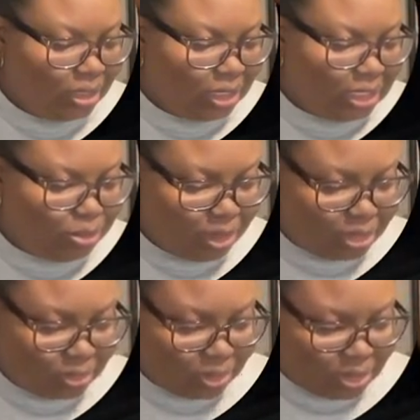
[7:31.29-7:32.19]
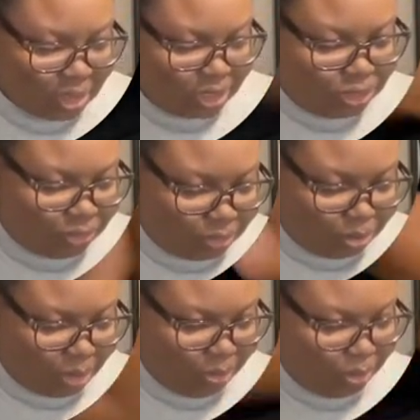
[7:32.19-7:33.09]
is because of the texture of the
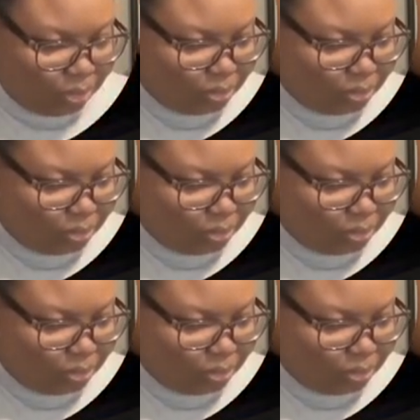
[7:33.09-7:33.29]
paper.